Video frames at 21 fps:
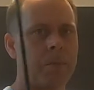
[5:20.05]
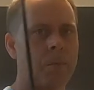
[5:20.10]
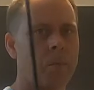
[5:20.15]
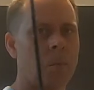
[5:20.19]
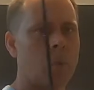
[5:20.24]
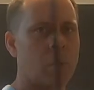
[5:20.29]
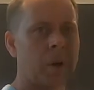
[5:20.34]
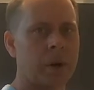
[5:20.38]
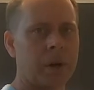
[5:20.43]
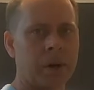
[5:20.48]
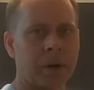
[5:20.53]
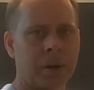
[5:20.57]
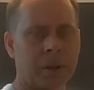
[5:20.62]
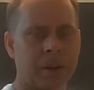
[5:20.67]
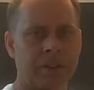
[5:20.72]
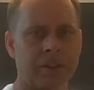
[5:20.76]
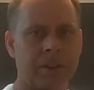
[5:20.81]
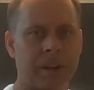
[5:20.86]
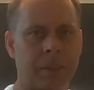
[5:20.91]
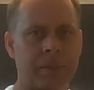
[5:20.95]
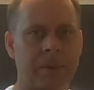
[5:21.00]
what can
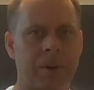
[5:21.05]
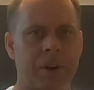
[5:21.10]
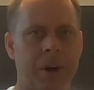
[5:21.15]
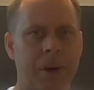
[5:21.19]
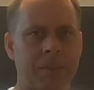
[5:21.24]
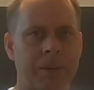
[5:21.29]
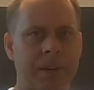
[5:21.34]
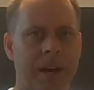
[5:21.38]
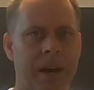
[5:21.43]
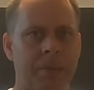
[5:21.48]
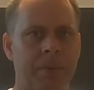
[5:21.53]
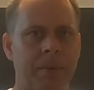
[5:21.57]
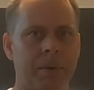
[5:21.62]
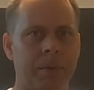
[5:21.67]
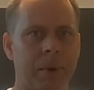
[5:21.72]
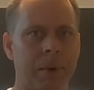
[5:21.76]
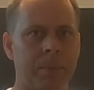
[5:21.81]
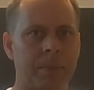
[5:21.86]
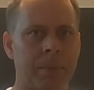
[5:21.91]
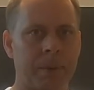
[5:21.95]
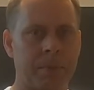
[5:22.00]
sometimes happen
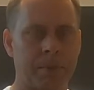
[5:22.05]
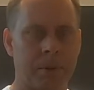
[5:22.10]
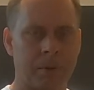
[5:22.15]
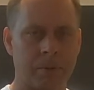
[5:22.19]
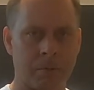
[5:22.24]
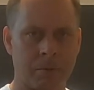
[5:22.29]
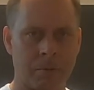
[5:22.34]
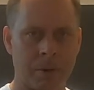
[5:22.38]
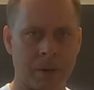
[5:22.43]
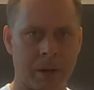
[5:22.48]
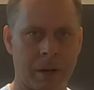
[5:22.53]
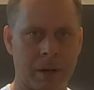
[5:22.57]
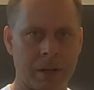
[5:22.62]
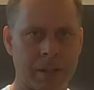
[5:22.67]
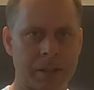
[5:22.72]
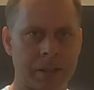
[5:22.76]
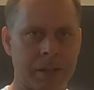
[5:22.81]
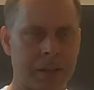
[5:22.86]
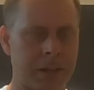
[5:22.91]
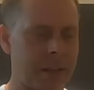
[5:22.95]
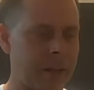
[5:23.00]
when people
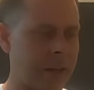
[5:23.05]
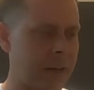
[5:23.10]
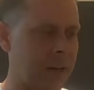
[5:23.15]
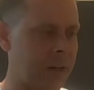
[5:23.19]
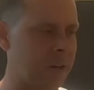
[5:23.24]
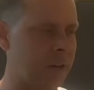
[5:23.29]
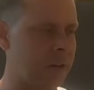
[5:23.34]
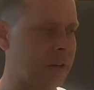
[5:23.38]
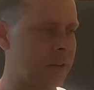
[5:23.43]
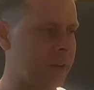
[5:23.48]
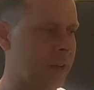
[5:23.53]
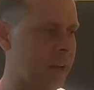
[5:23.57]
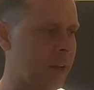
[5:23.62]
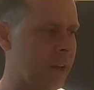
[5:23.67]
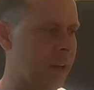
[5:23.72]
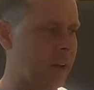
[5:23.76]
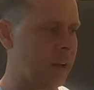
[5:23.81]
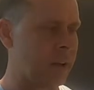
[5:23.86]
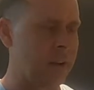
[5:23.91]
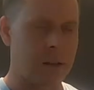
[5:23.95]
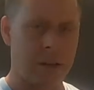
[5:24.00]
realize that they can use
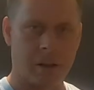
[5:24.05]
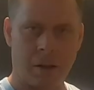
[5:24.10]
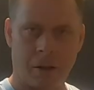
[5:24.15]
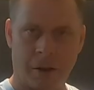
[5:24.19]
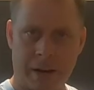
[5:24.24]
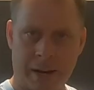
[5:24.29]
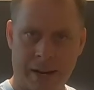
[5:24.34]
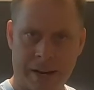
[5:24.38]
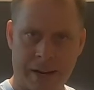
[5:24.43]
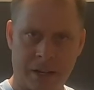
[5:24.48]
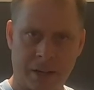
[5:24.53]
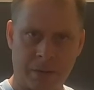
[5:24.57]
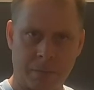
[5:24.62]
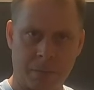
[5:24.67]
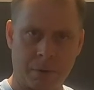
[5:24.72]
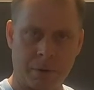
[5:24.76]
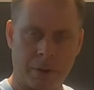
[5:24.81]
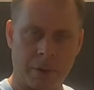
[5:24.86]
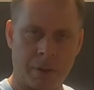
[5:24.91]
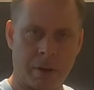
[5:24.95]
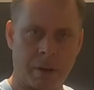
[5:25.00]
their line hand to
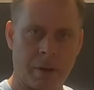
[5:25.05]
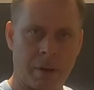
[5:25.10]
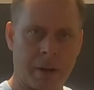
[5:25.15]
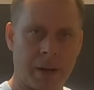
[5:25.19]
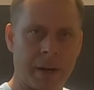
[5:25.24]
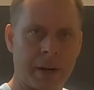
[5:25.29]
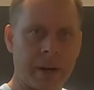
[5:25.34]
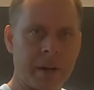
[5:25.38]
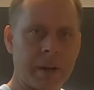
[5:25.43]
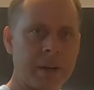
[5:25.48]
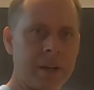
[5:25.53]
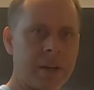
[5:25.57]
pull on the line.